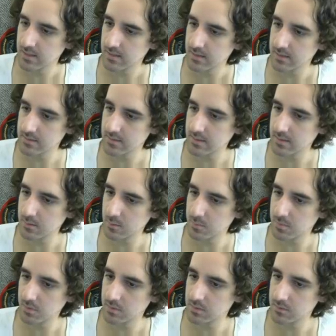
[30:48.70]
Isn't that the whole
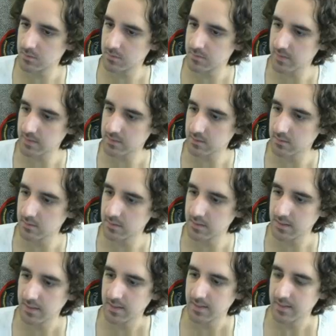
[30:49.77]
point of effect only?
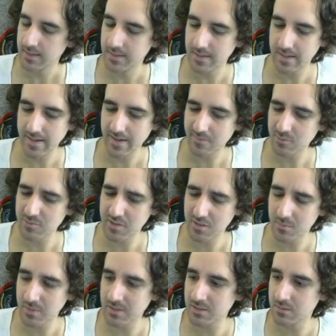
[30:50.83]
Yeah, I would
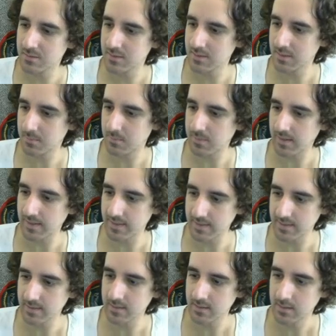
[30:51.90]
recommend using a
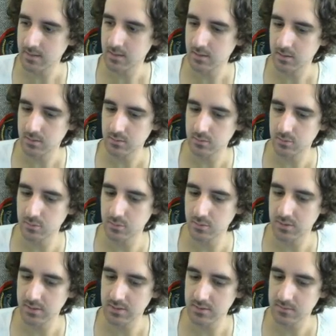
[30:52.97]
plugin to do
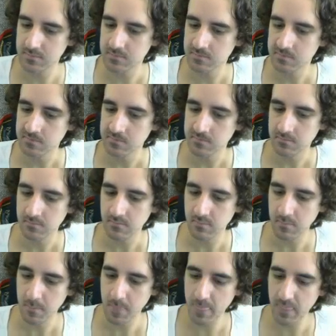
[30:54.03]
this.
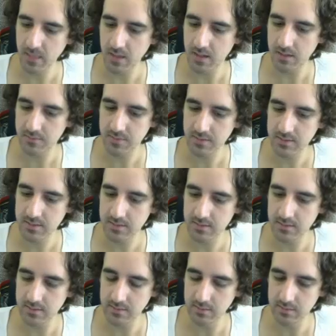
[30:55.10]
I think this is
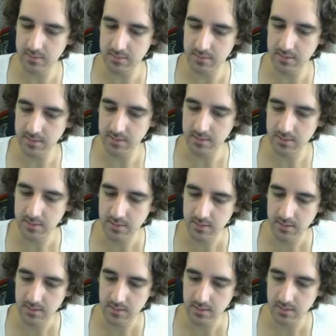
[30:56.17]
a little silly.
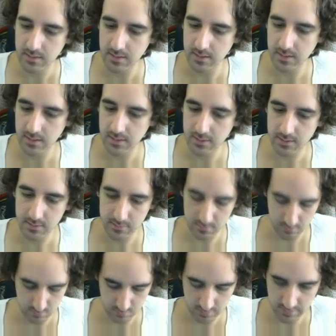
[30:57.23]
Let's
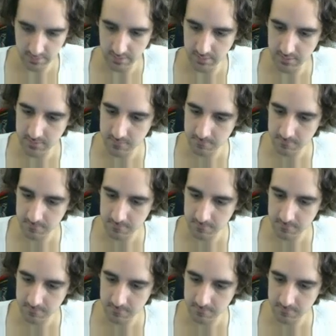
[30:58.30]
do a in.